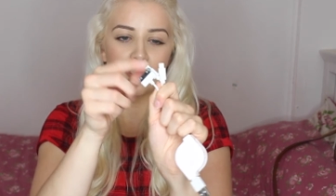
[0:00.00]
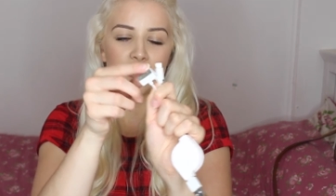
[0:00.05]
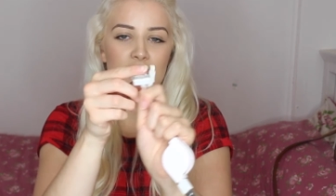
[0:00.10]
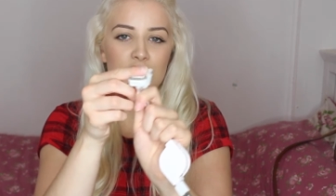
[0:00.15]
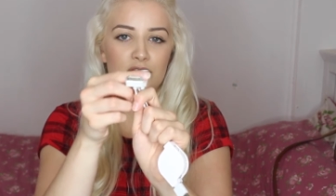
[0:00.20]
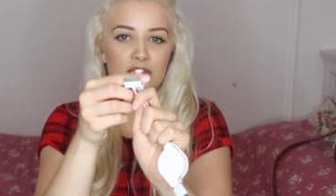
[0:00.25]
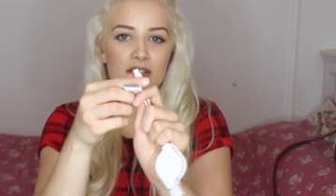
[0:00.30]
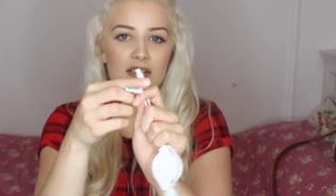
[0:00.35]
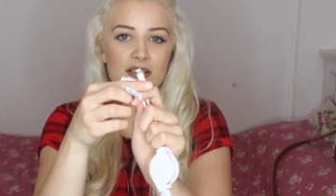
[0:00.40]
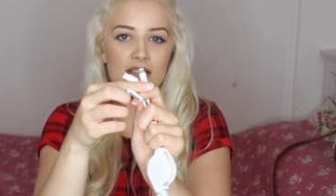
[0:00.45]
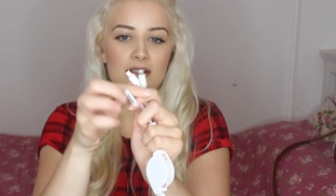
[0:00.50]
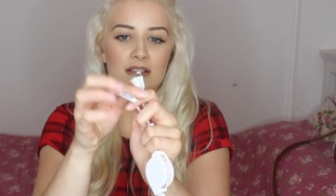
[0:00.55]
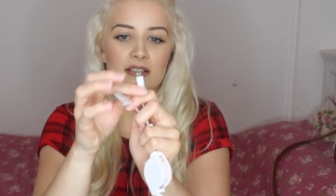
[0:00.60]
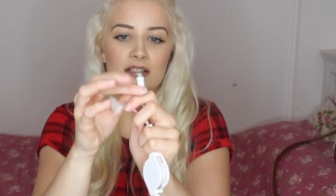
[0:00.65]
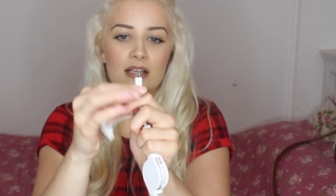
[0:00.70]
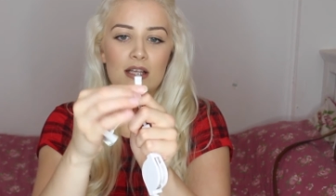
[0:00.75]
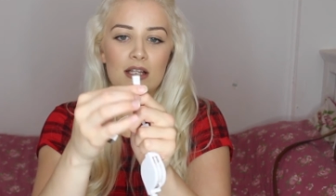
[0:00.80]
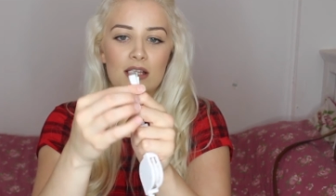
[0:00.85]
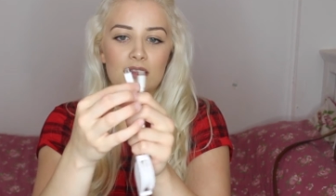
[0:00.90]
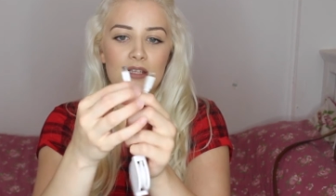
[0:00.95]
Because for instance,
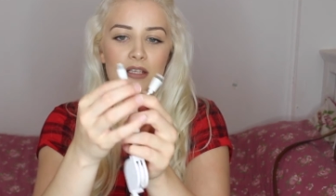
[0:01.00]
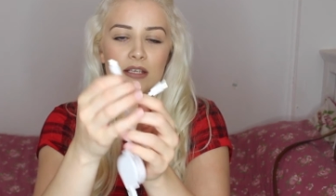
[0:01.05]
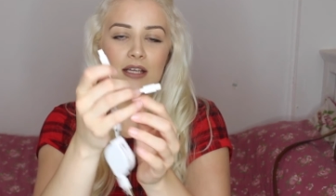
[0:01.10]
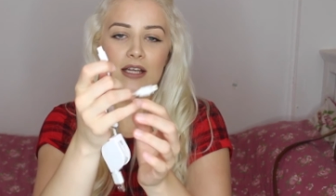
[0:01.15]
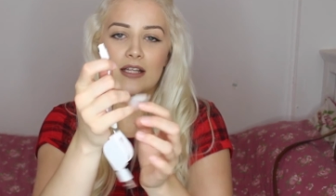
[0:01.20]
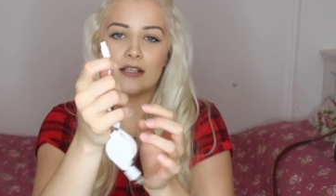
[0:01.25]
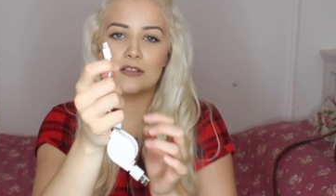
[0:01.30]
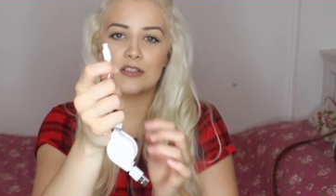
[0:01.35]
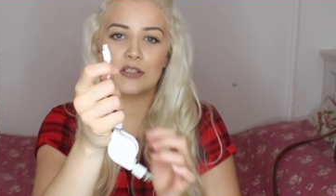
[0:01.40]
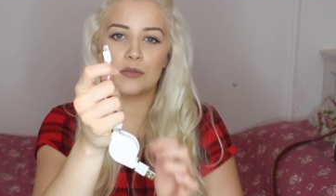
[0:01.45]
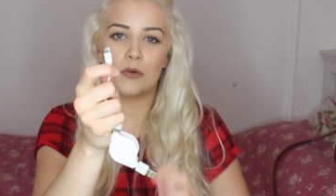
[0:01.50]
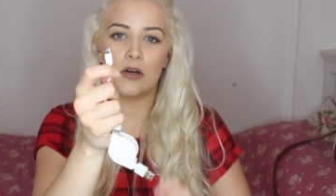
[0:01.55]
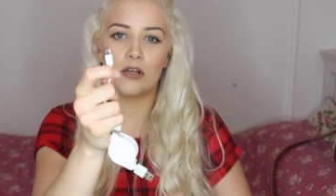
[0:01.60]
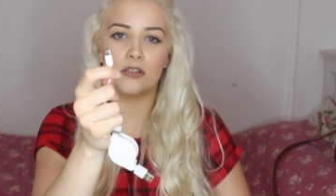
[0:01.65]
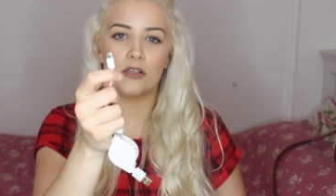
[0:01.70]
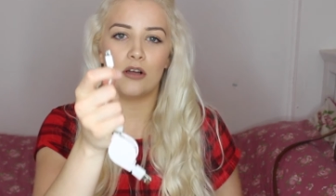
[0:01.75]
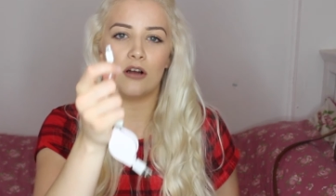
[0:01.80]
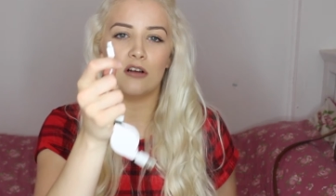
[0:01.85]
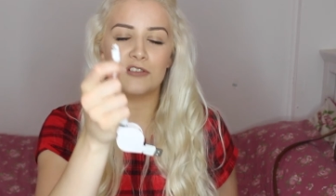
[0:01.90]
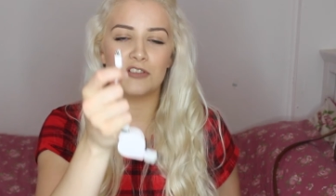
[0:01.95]
the Kindle
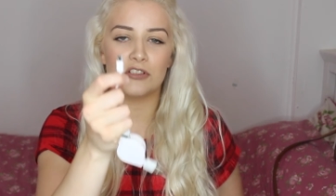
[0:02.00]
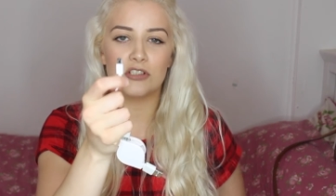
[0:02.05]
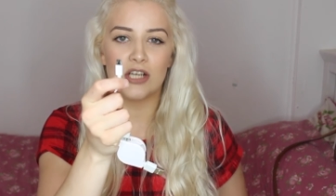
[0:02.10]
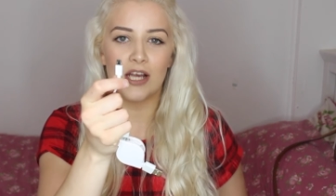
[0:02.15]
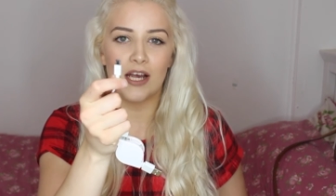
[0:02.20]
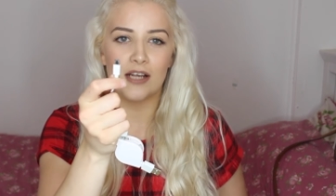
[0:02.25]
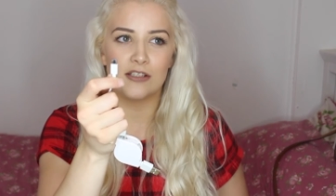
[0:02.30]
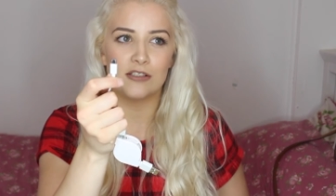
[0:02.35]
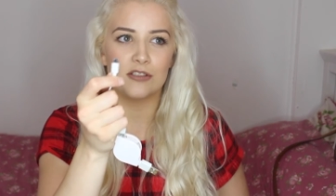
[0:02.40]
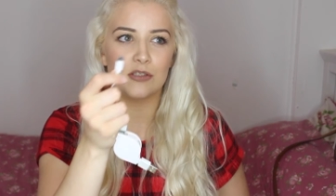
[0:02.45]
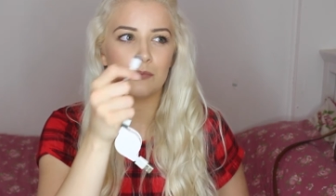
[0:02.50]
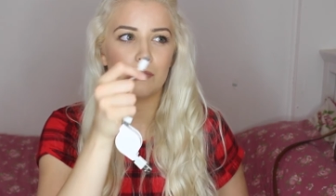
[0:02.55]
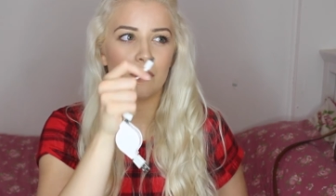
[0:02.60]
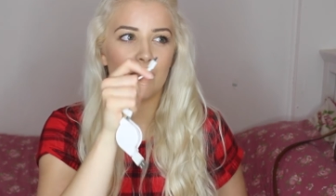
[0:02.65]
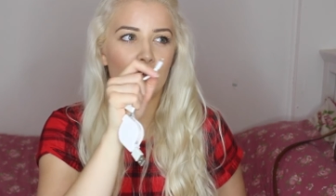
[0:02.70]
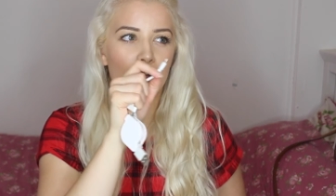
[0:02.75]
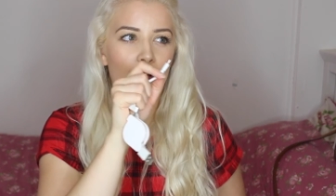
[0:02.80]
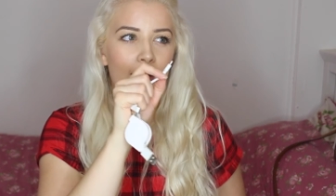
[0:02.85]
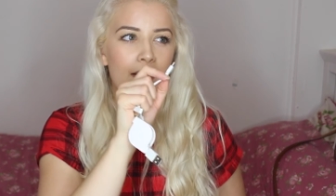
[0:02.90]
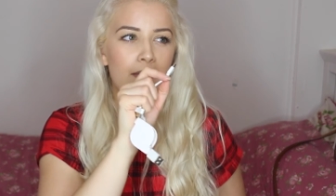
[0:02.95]
one also charges up
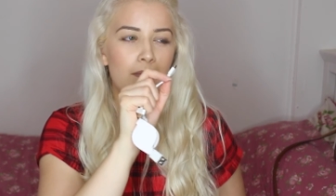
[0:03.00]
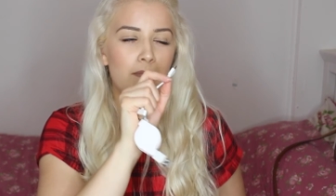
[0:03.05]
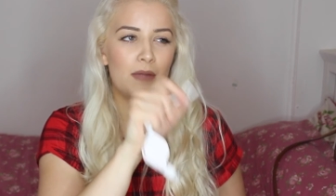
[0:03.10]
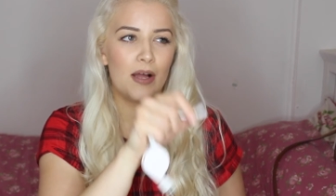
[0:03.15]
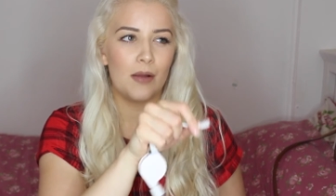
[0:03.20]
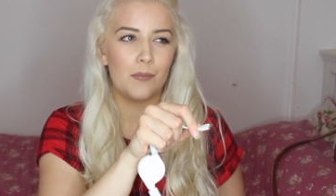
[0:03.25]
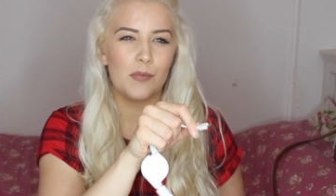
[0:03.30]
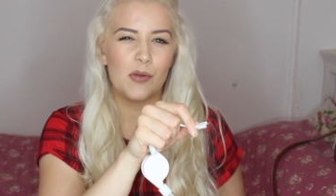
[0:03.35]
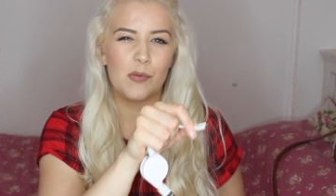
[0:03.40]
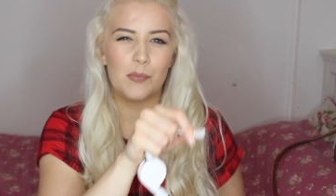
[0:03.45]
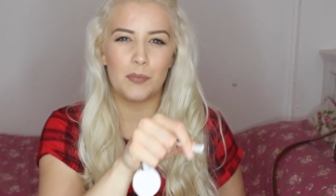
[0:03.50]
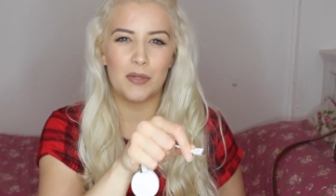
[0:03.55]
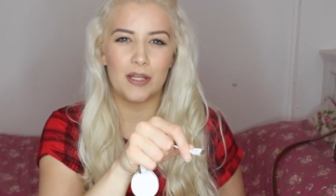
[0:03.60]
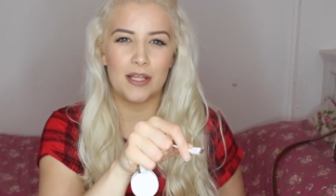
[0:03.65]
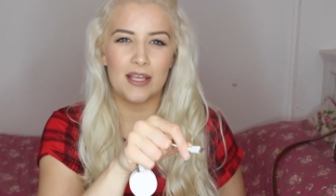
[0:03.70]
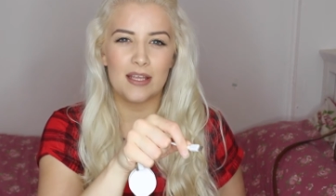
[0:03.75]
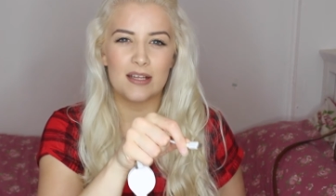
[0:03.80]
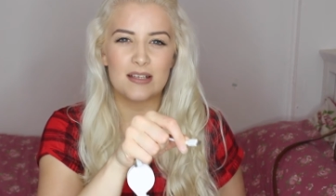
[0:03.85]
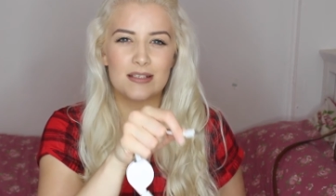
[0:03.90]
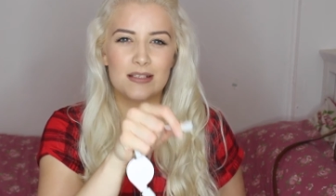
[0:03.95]
my mum and
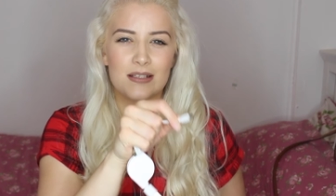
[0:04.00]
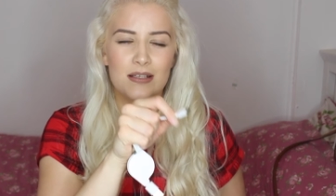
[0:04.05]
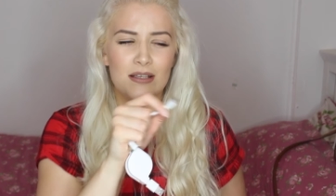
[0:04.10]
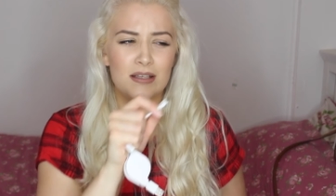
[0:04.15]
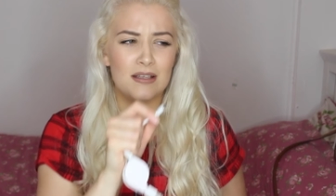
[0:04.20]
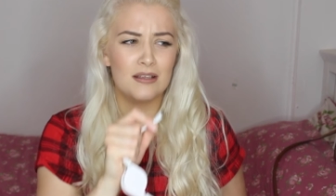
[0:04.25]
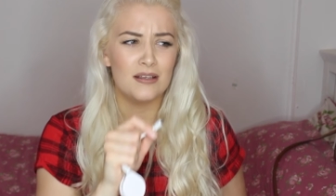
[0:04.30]
Blake's